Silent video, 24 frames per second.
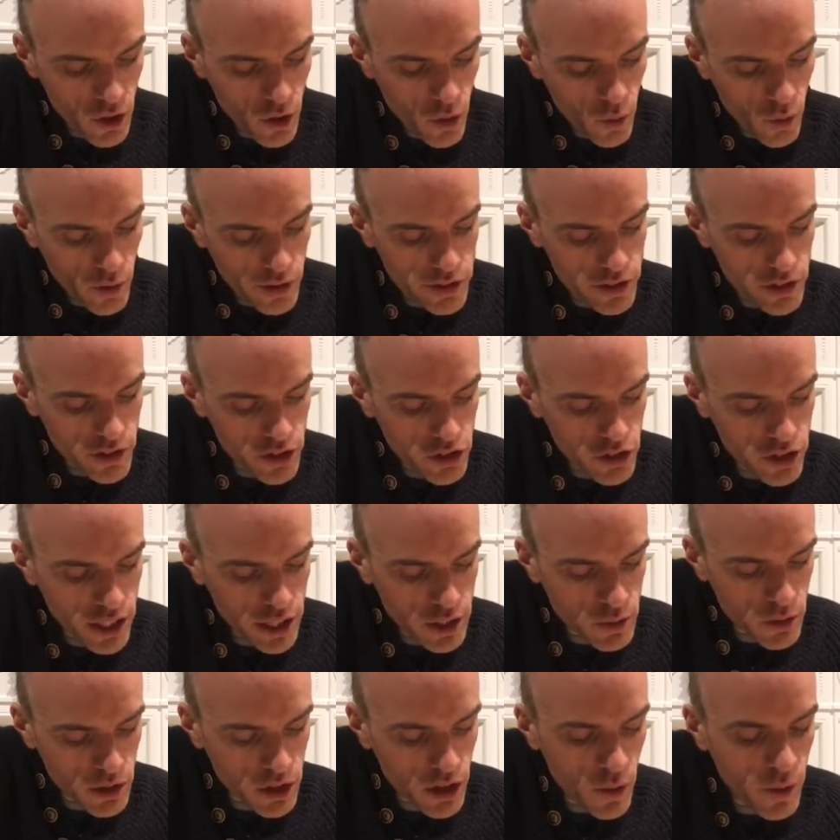While such things
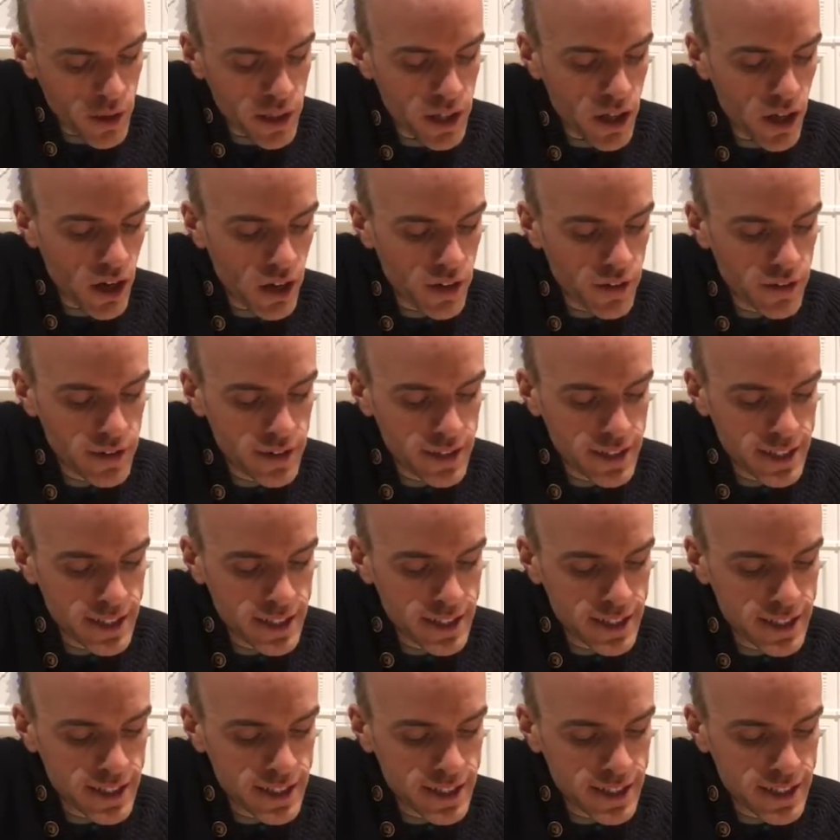were going on,
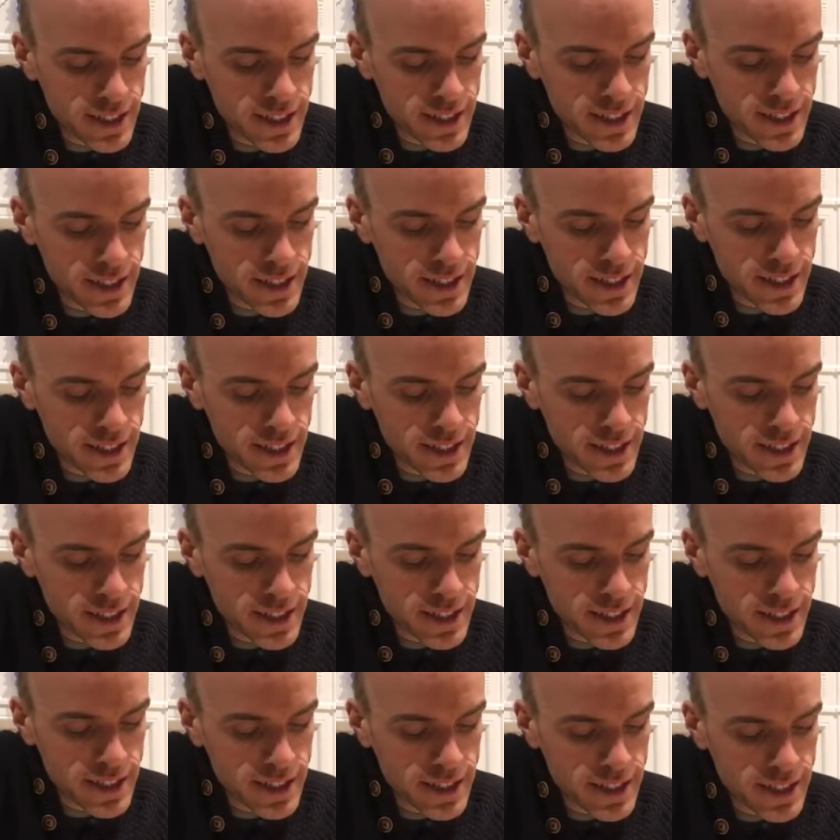the great and
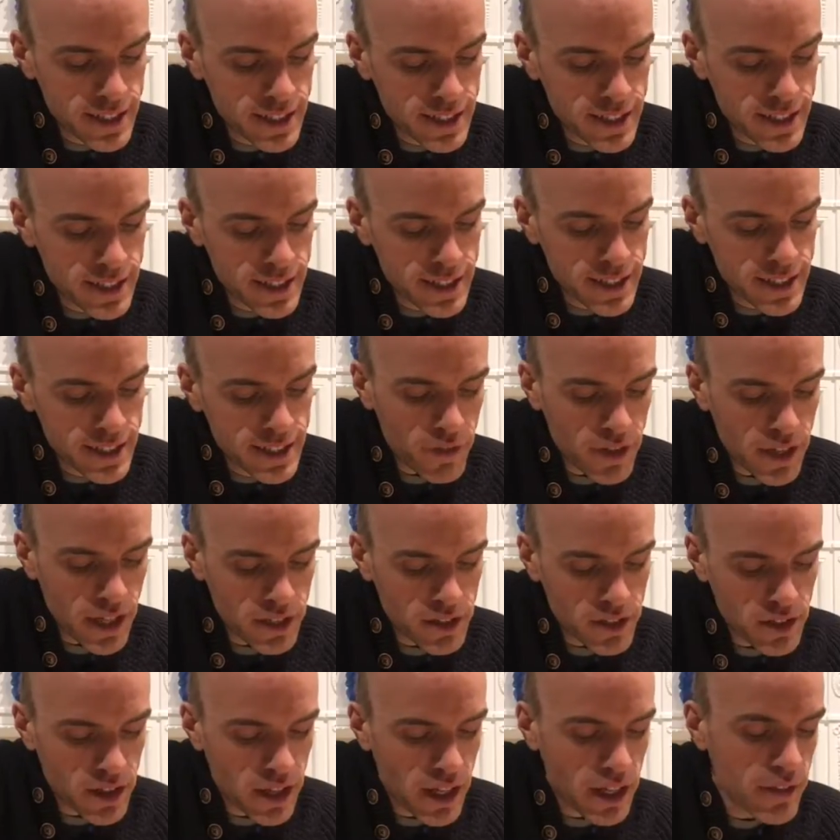powerful son of
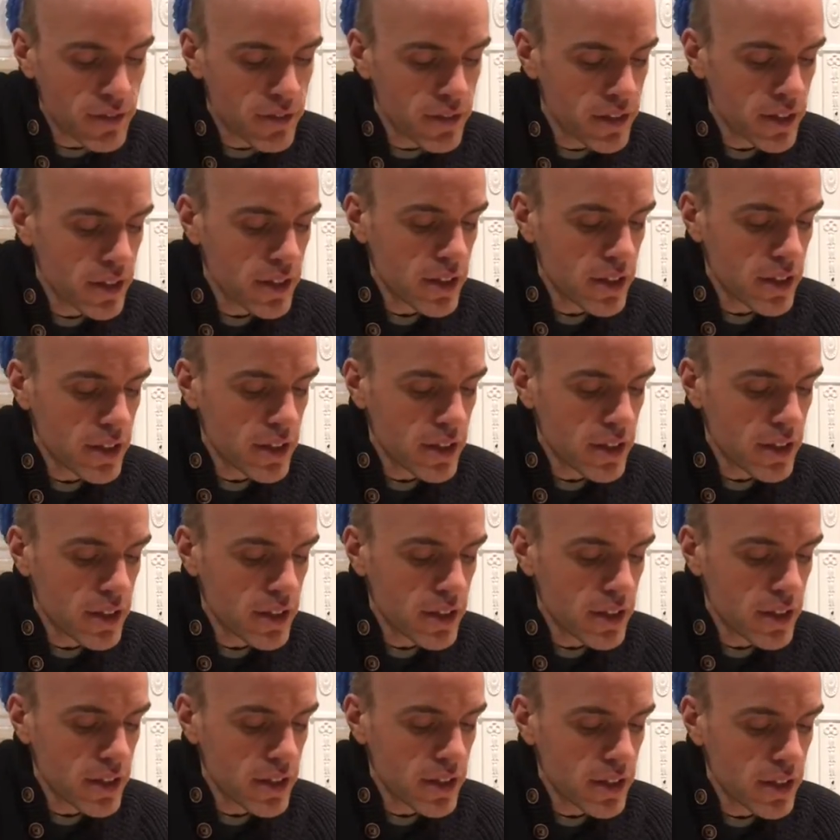Vyasadeva
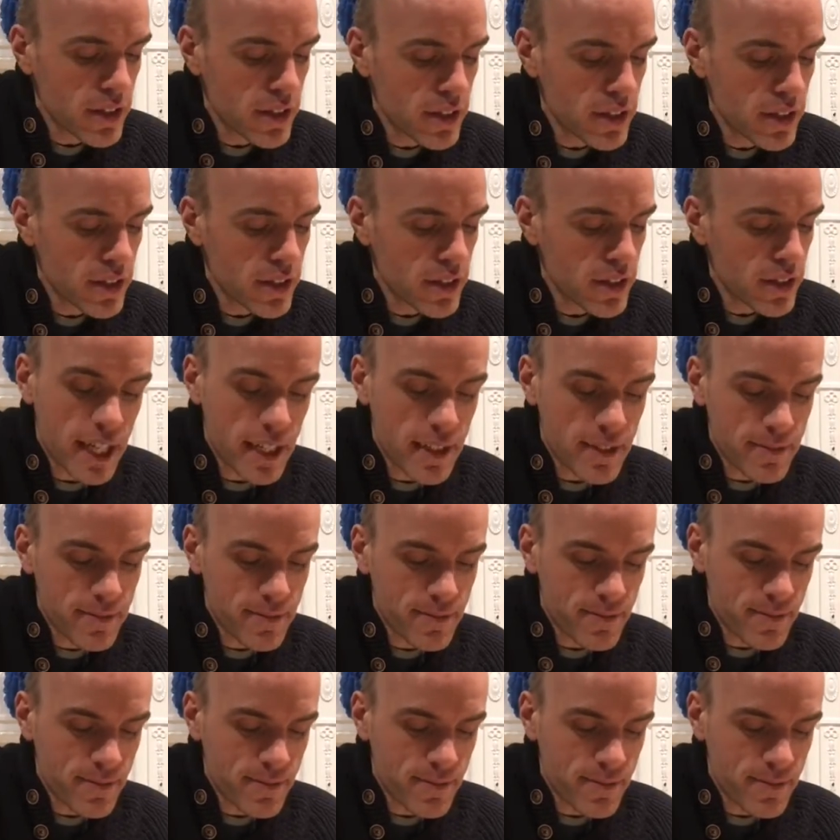appeared on the scene.